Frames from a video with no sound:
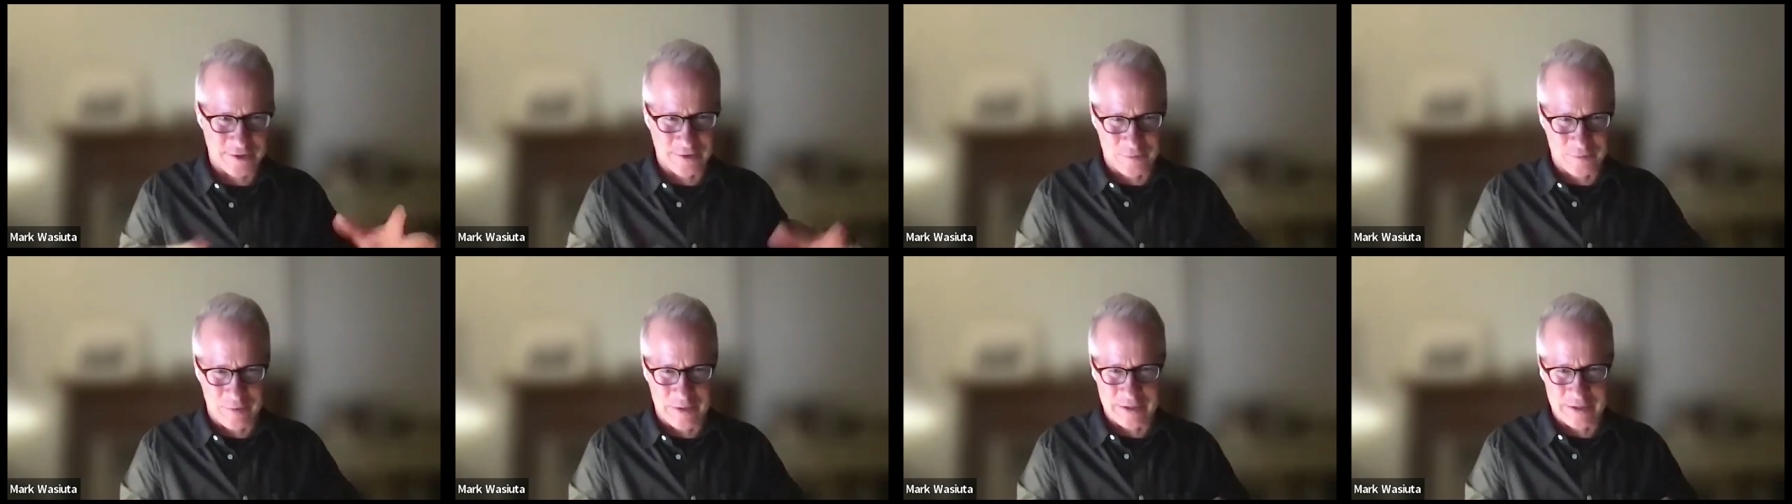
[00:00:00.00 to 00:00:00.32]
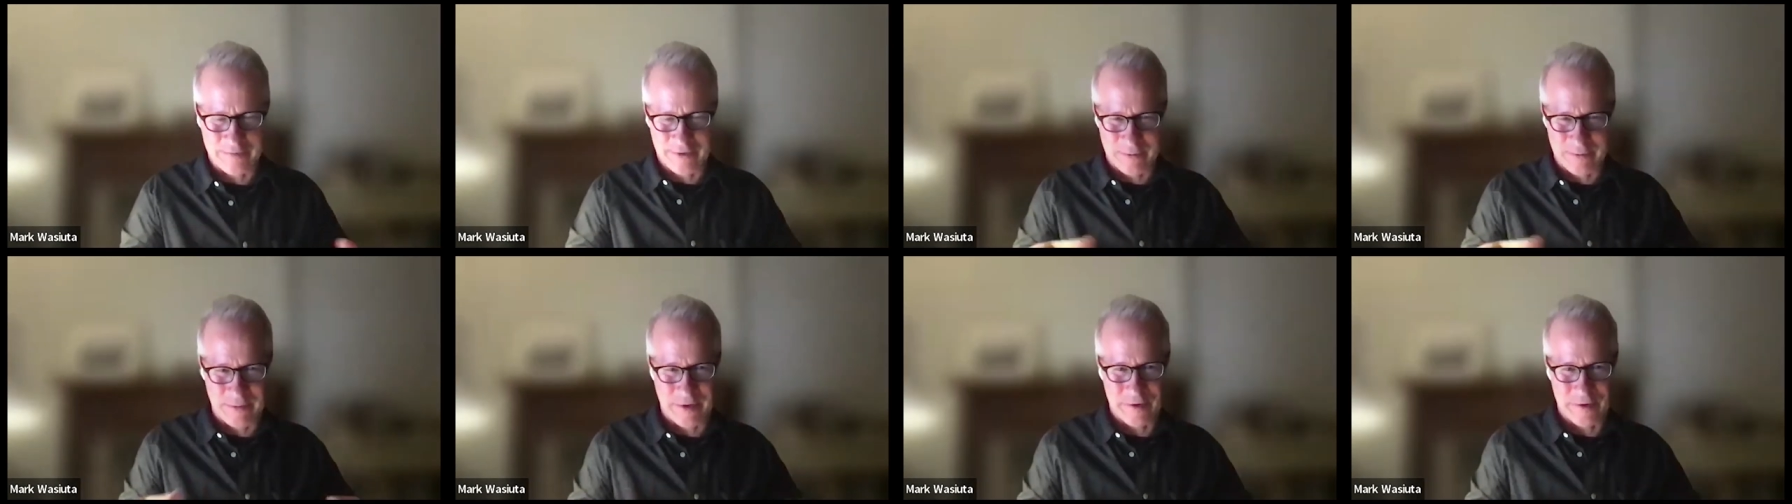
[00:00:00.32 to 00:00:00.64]
you know,
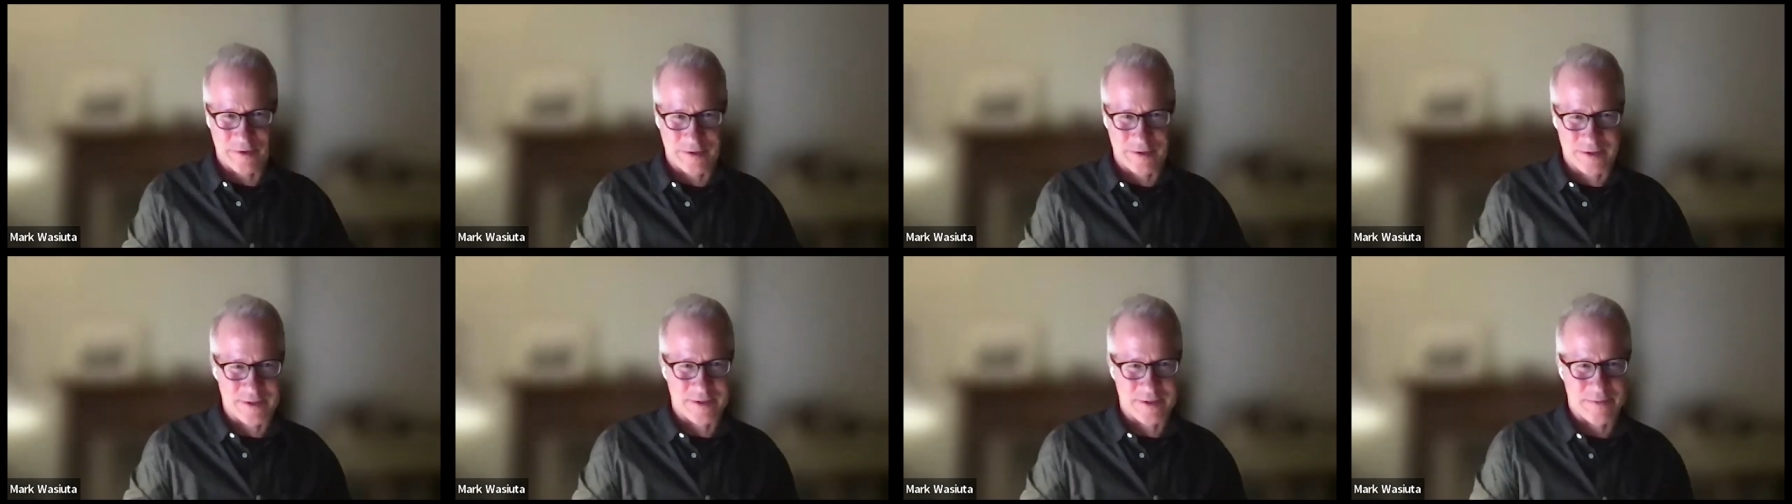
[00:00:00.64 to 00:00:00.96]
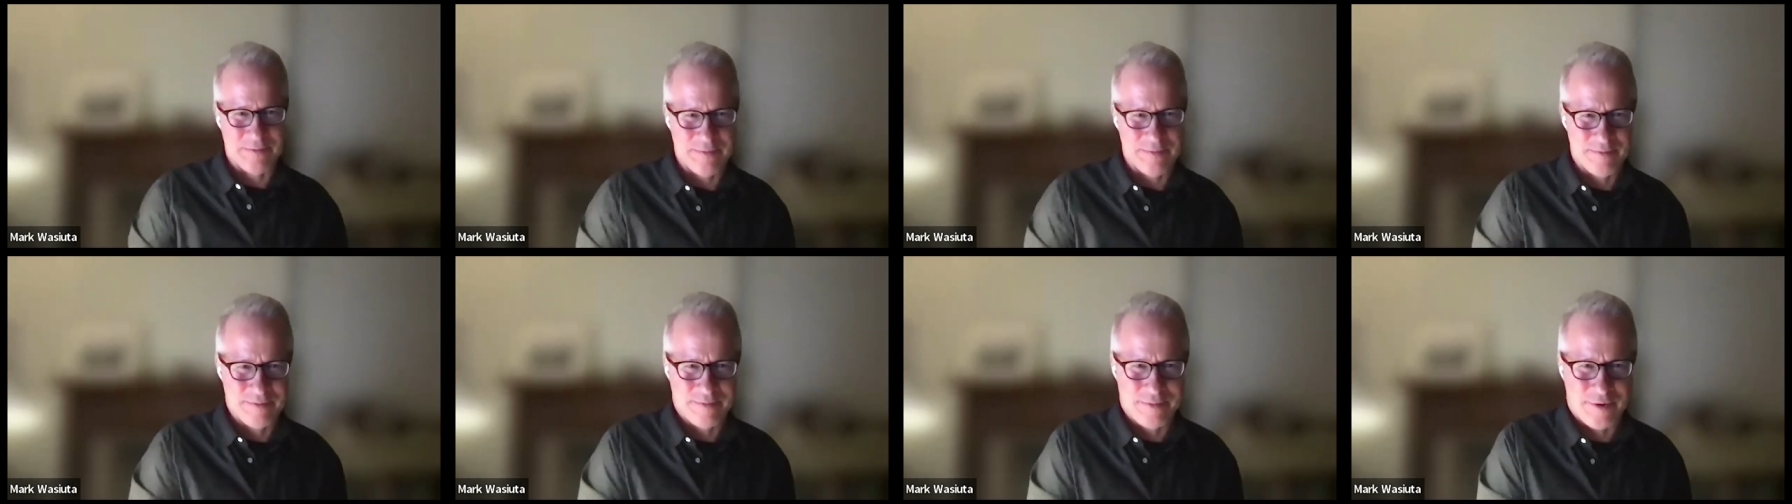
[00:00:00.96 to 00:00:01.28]
one of the most
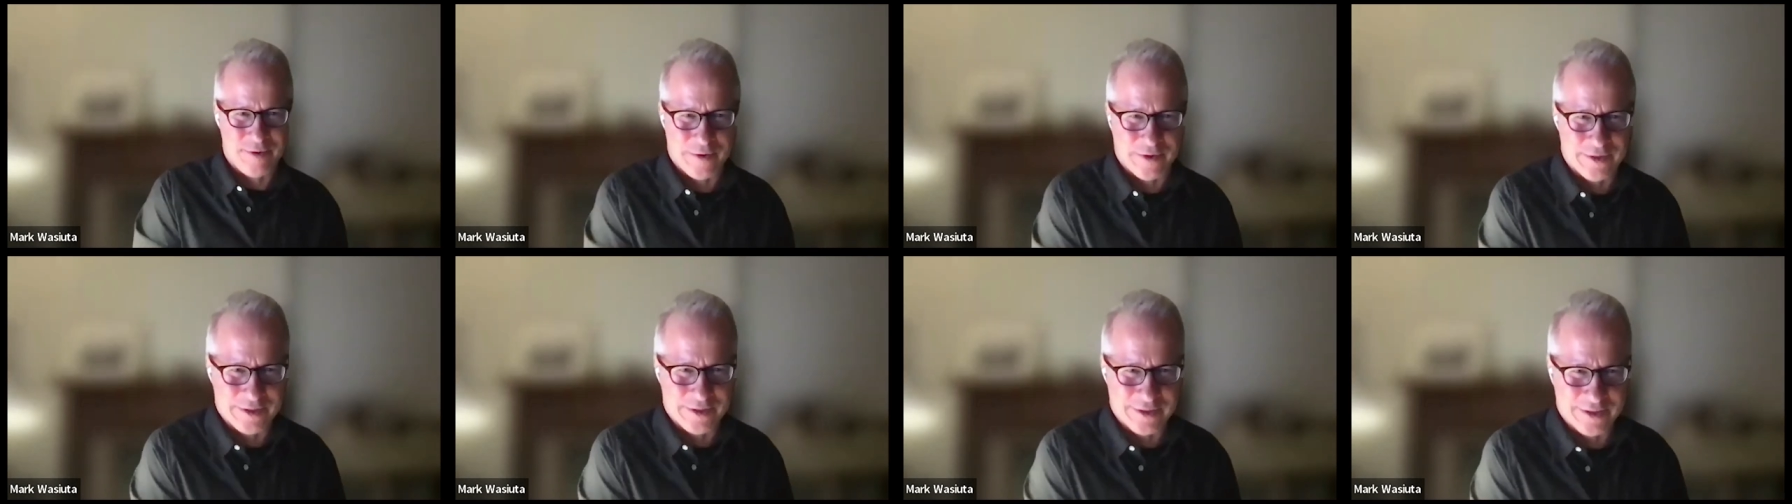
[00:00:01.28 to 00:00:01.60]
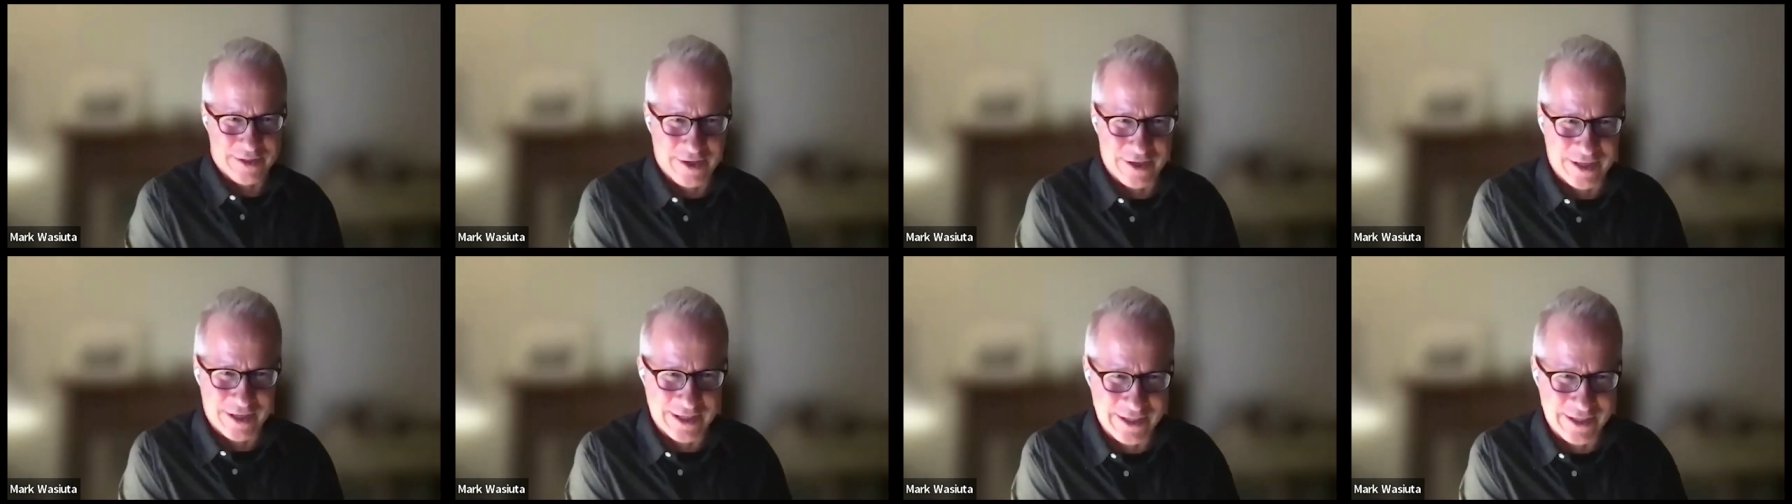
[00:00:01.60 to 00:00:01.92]

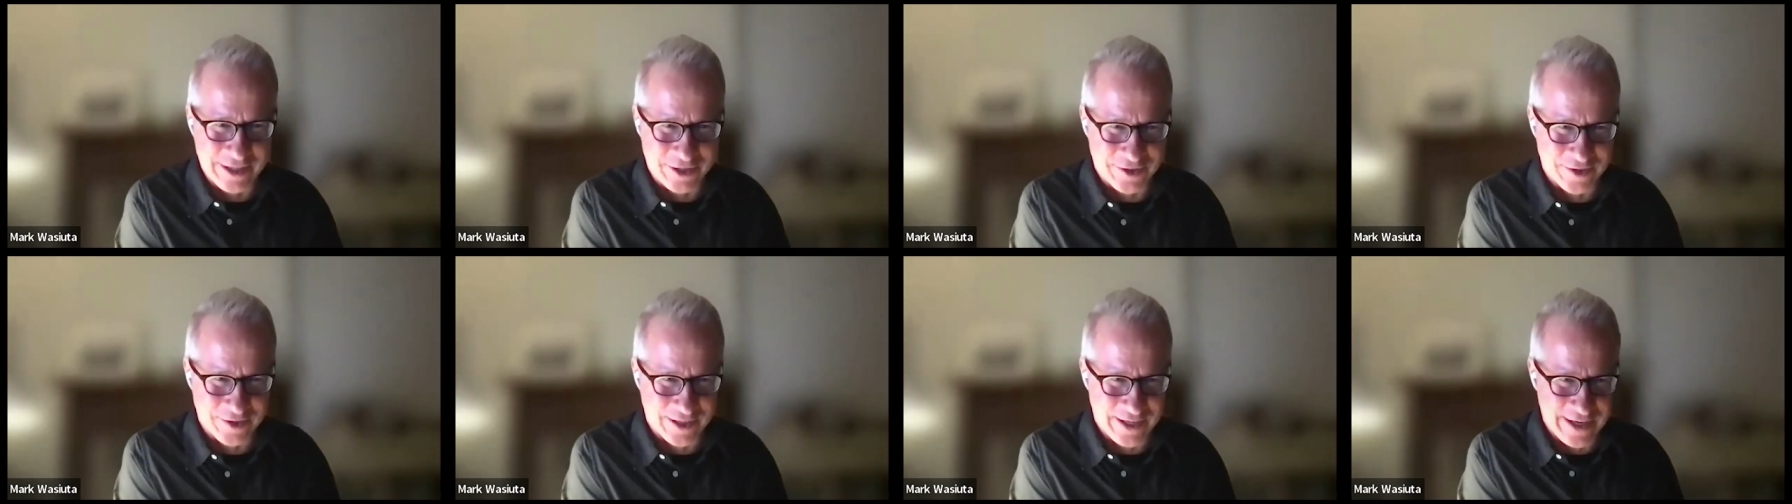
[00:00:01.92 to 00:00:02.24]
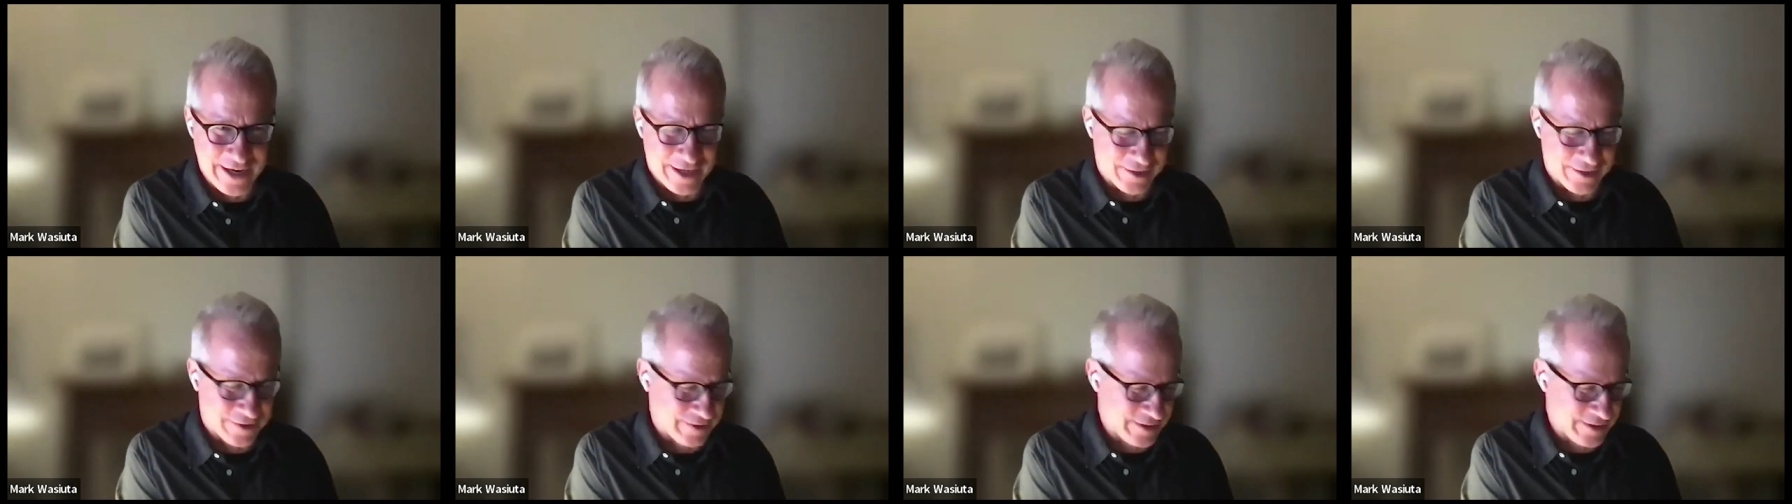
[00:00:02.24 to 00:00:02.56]
important architecture
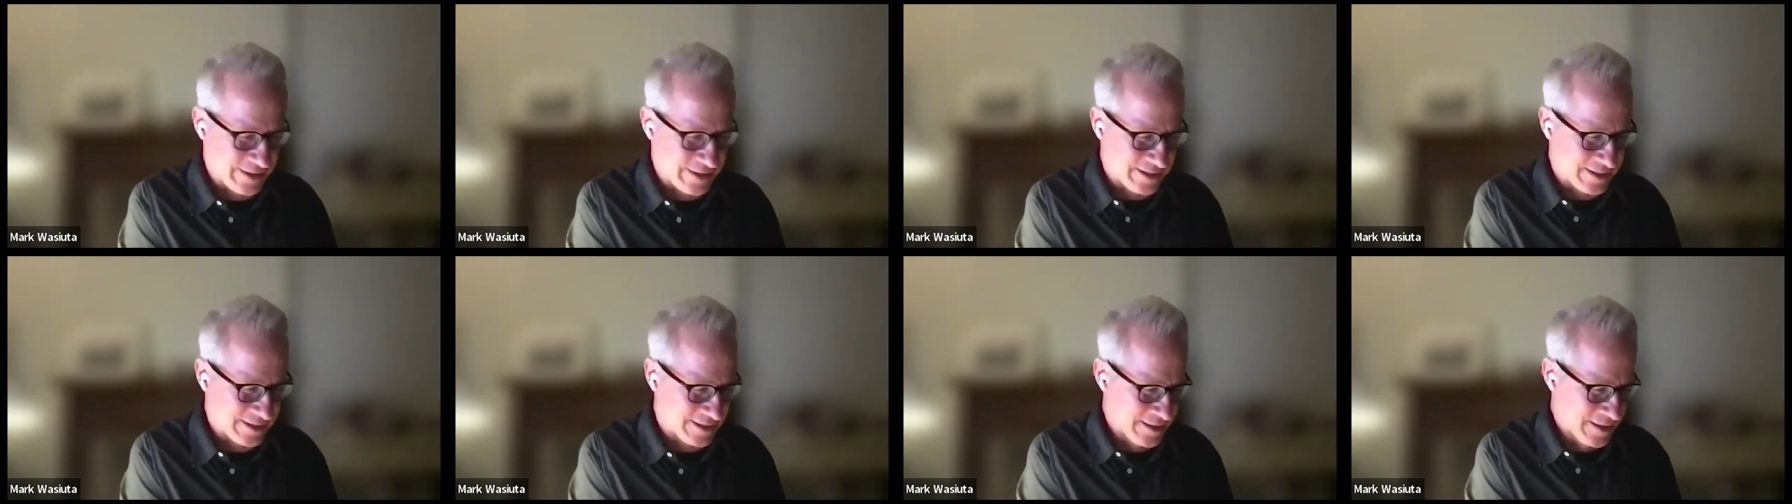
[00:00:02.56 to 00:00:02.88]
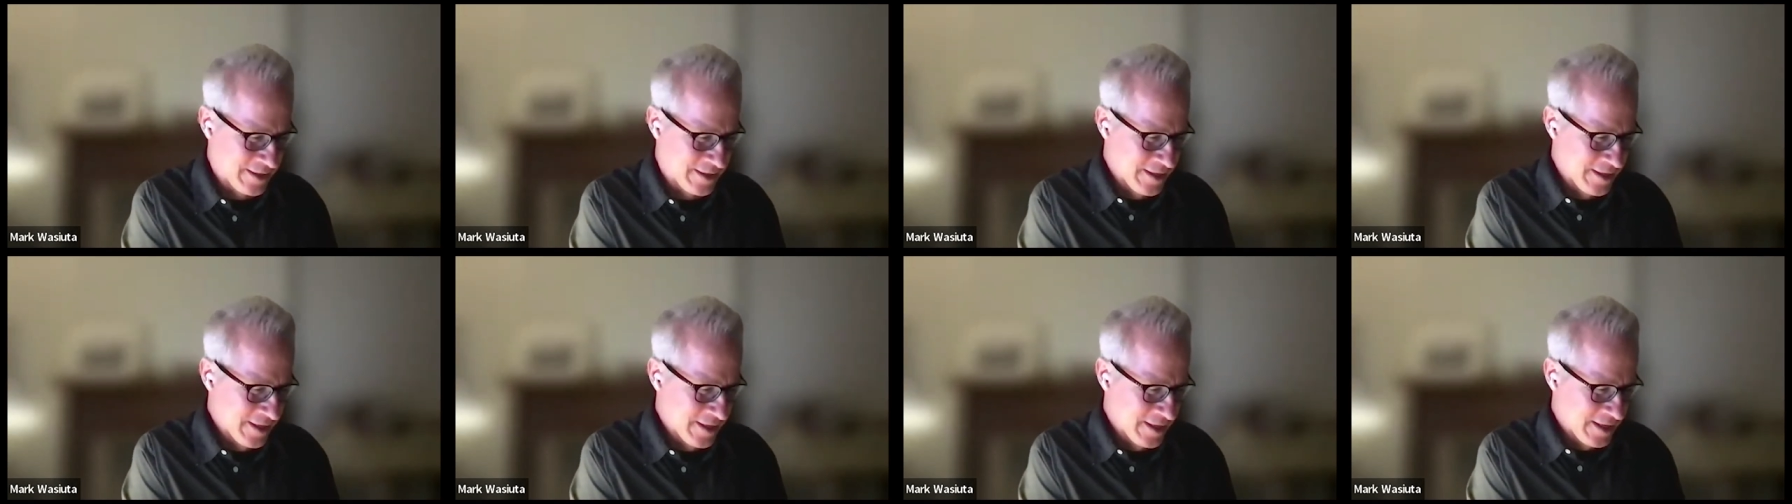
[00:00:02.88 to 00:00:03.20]

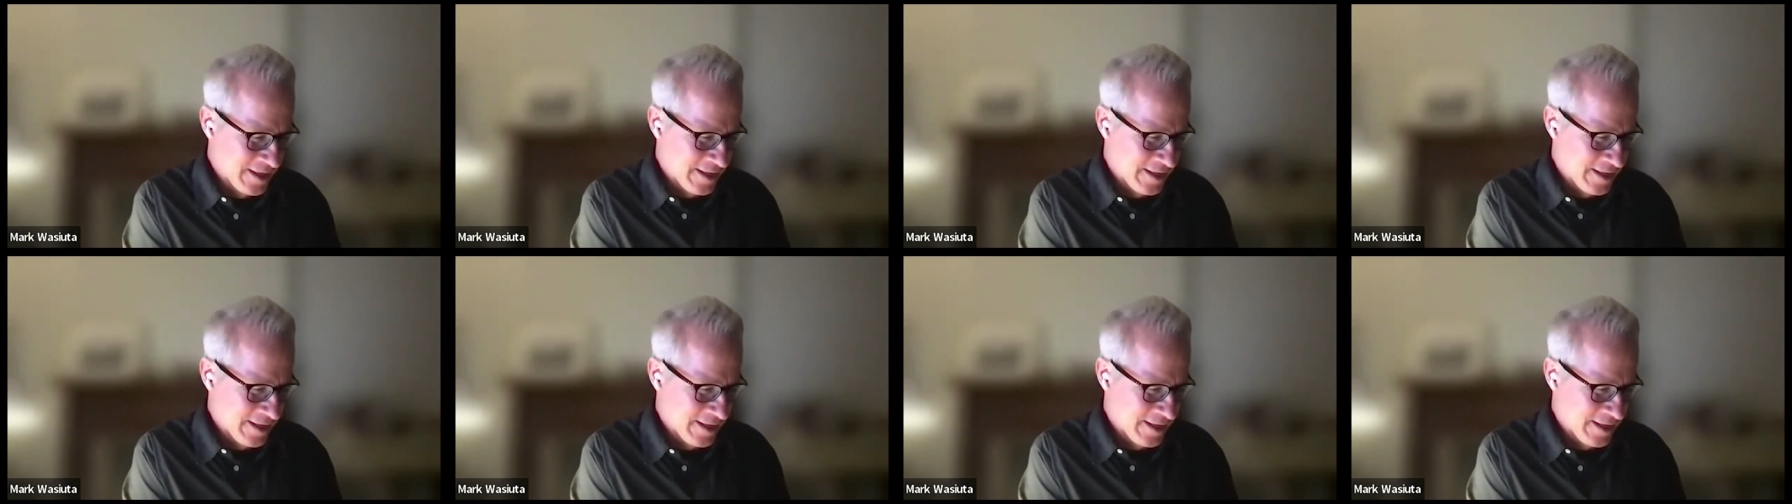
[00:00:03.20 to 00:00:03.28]
galleries